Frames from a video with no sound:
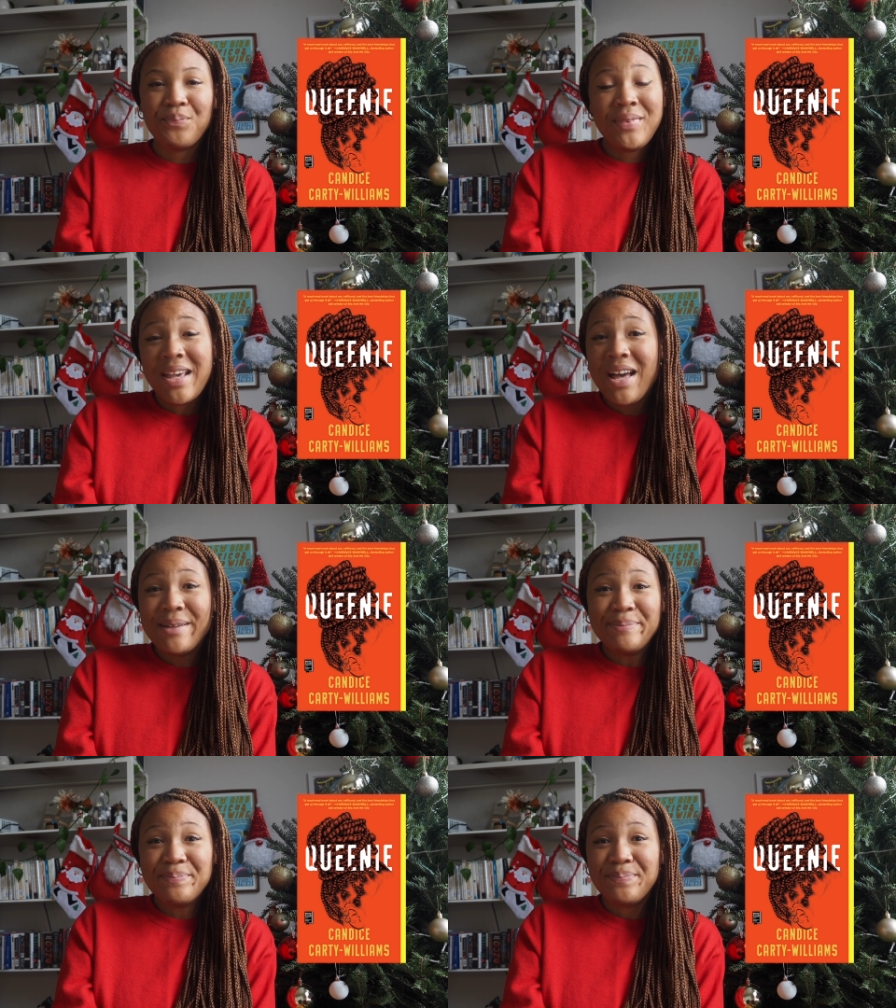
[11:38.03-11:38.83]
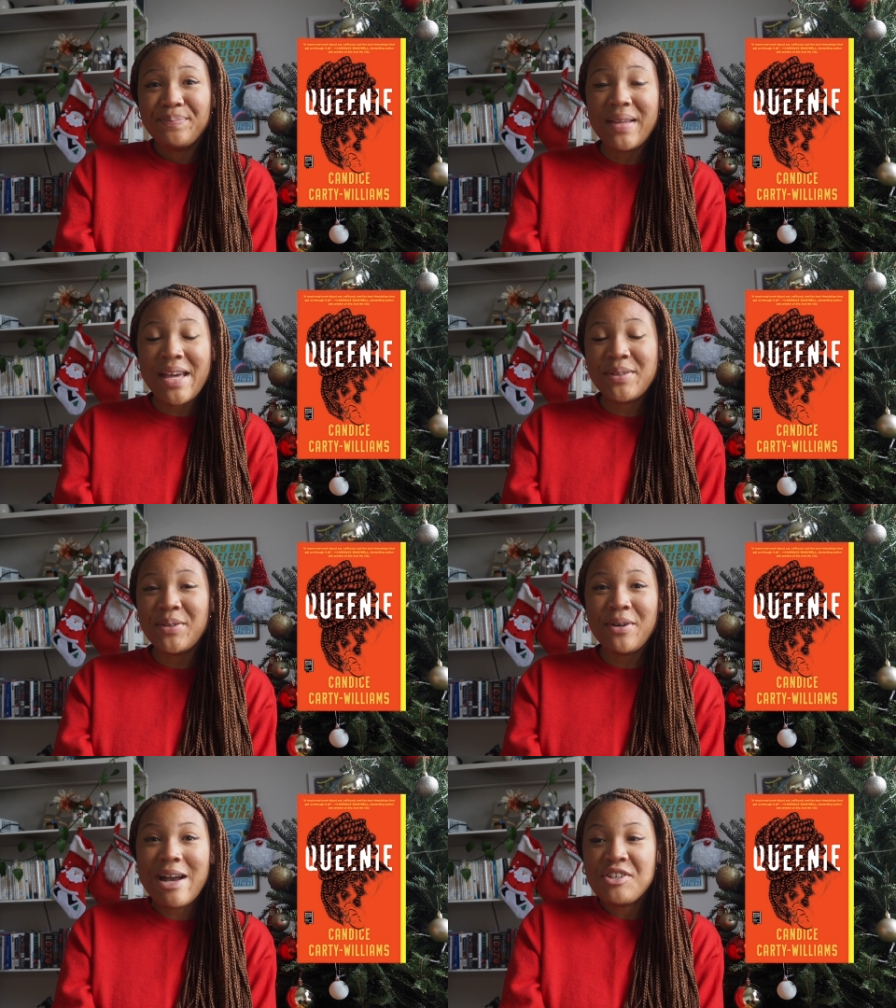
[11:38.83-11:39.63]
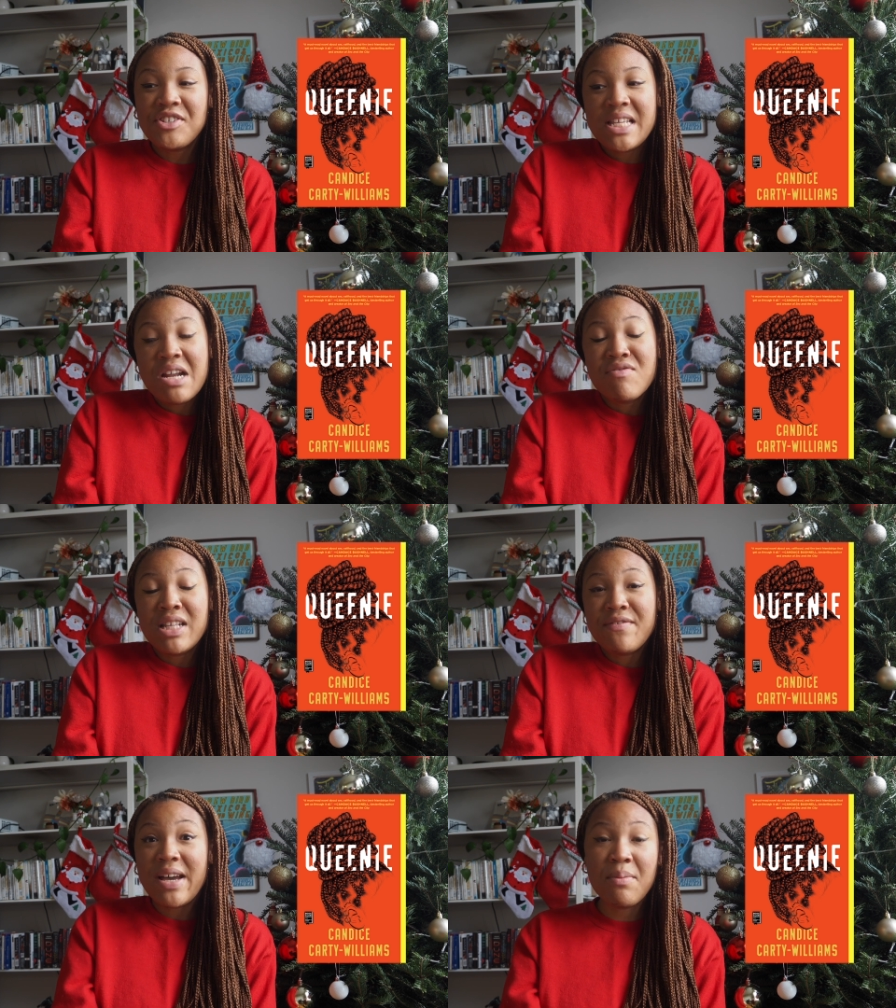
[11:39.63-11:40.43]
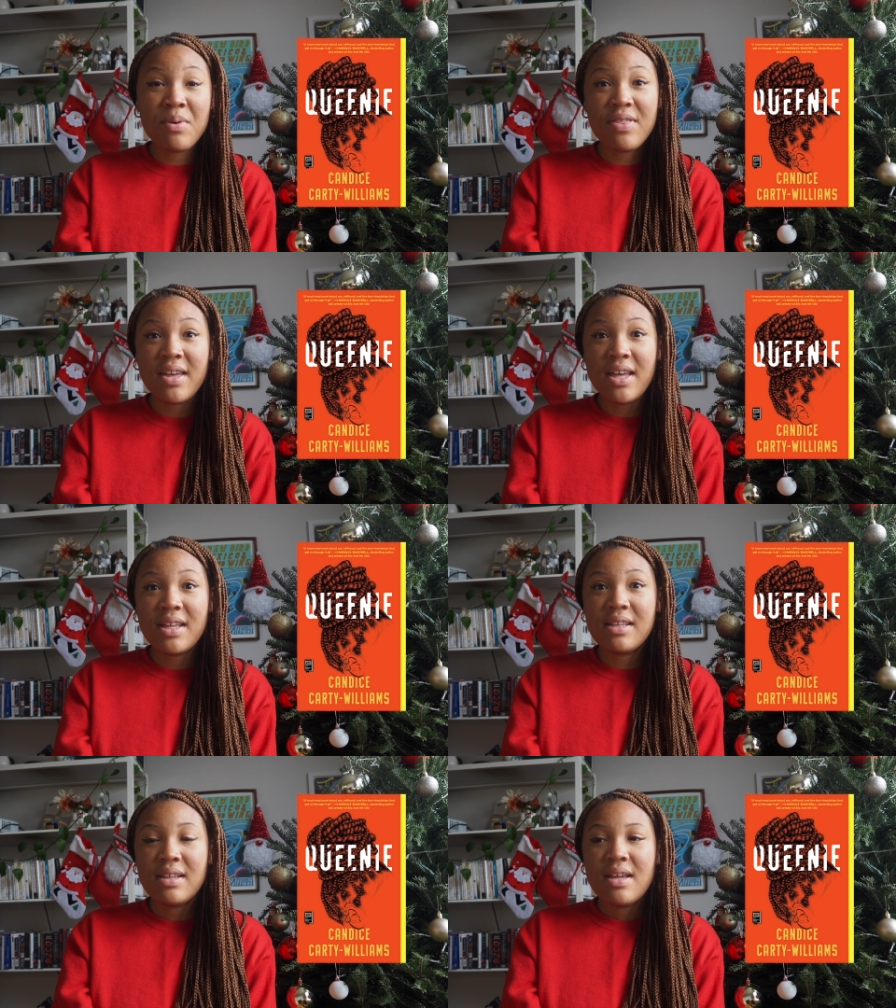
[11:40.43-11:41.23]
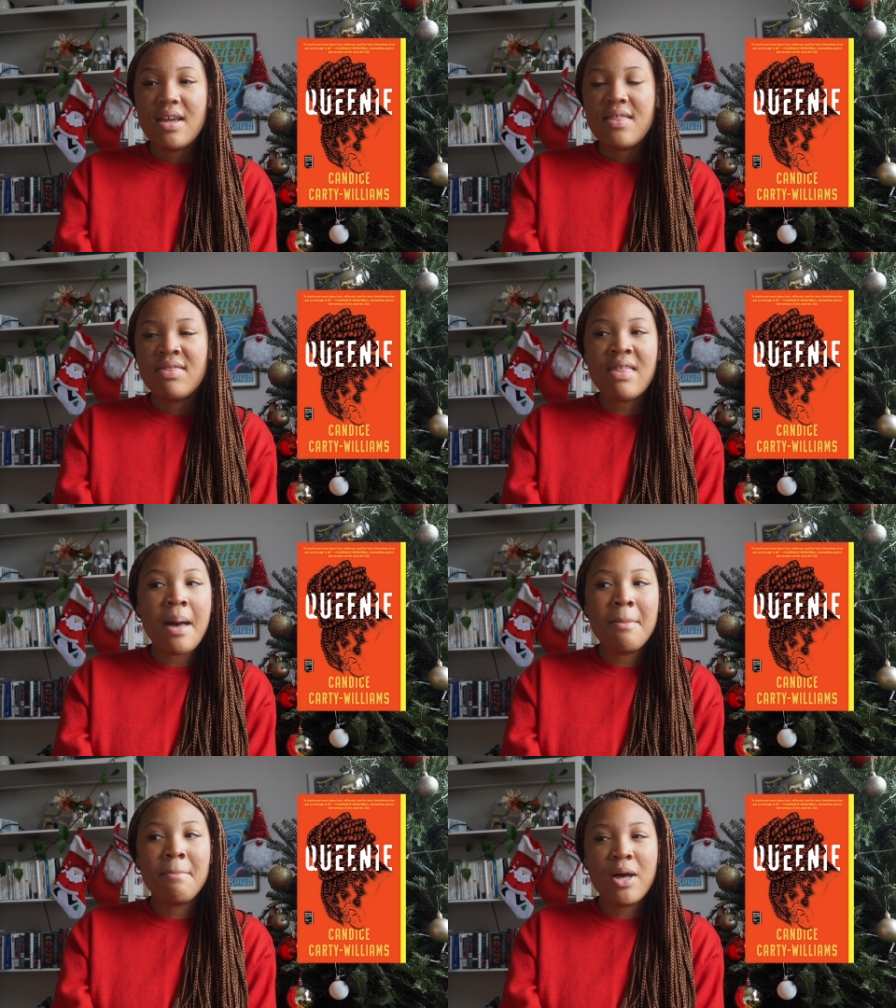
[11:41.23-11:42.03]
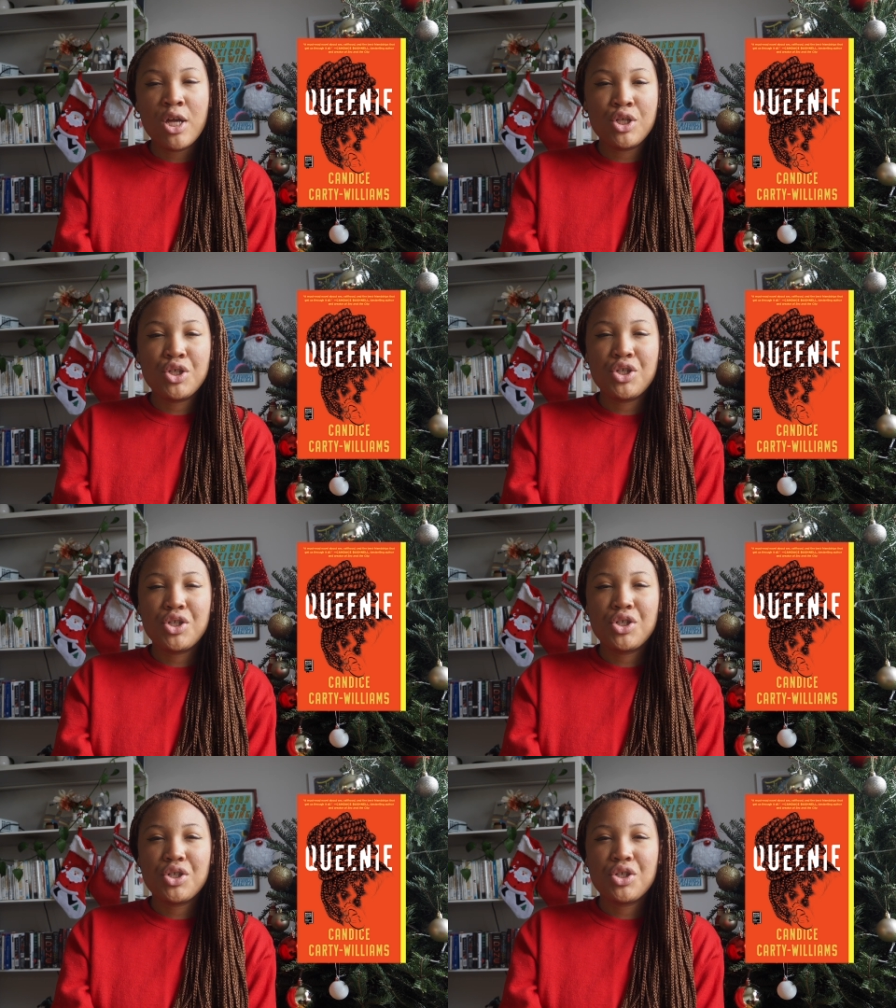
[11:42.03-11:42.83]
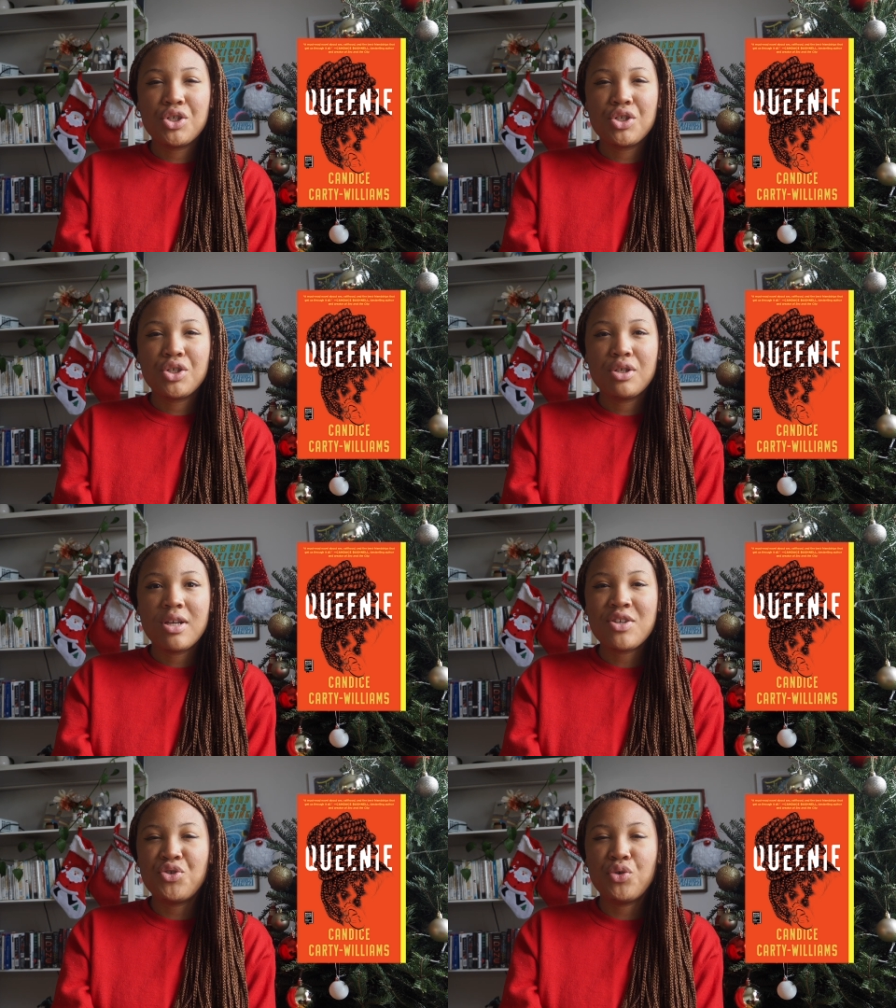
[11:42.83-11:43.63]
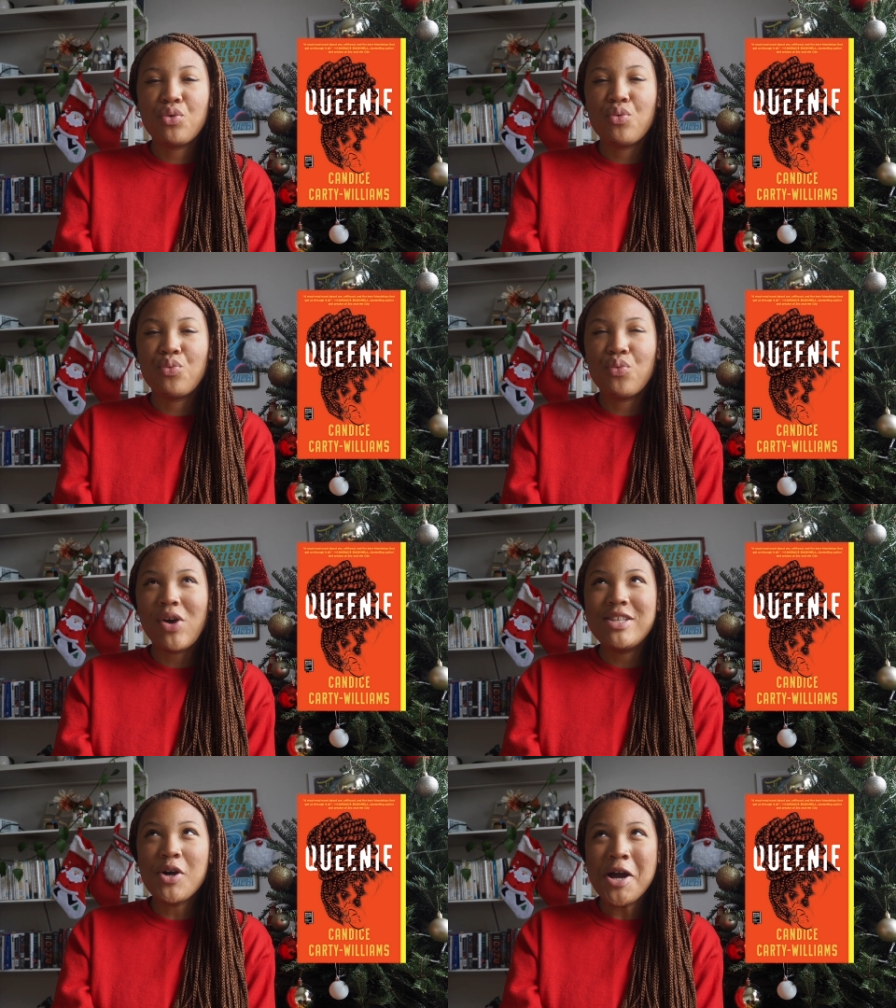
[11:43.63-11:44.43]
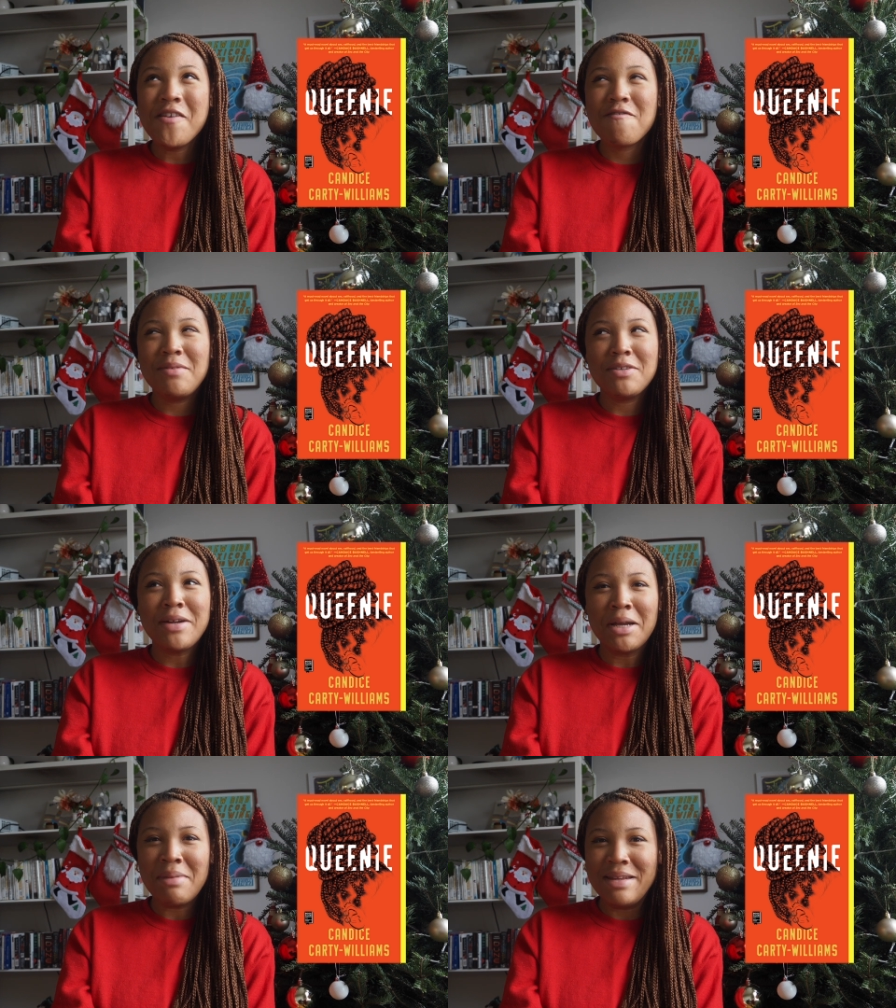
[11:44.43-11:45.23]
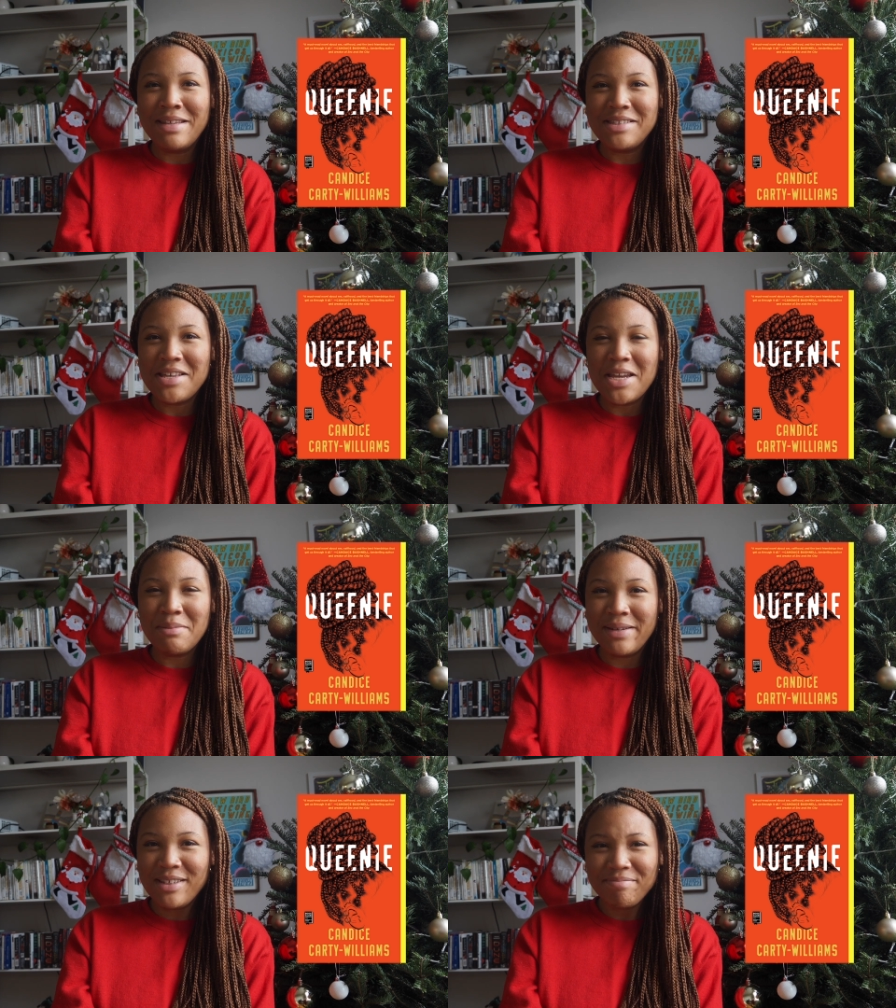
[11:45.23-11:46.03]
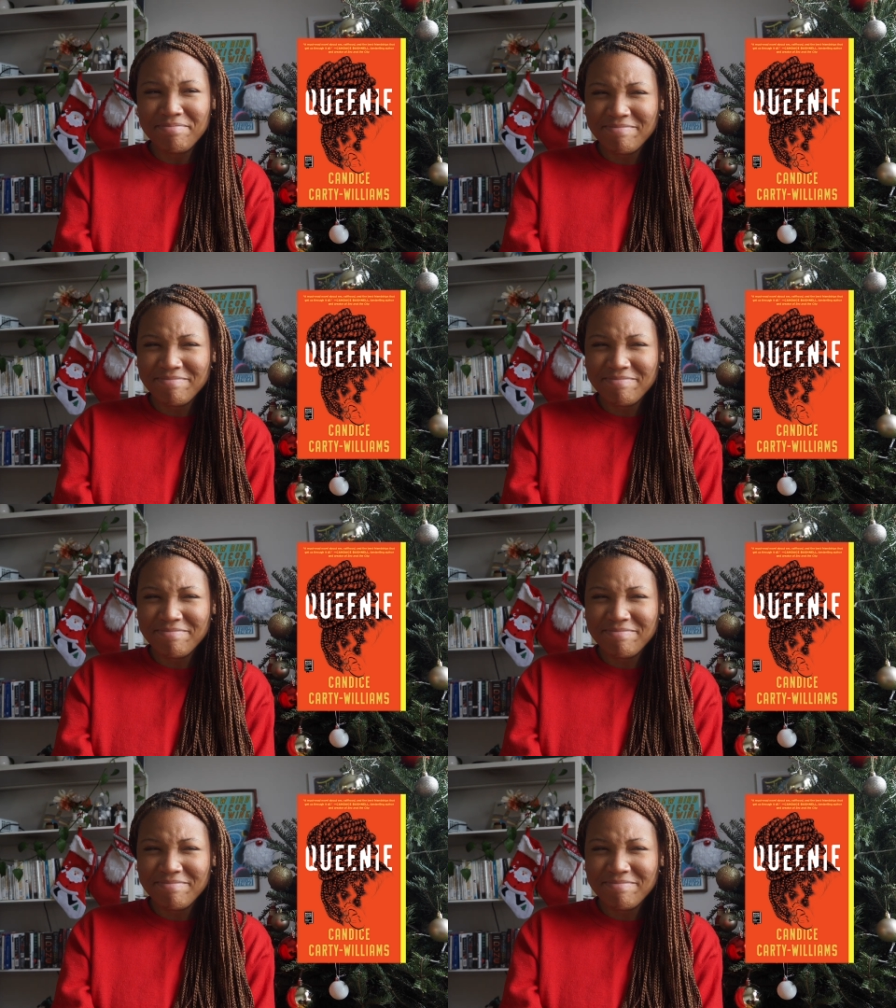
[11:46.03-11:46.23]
Yeah, I don't know, I just didn't really vibe with it that much. So it's harder for me to recommend it to anybody.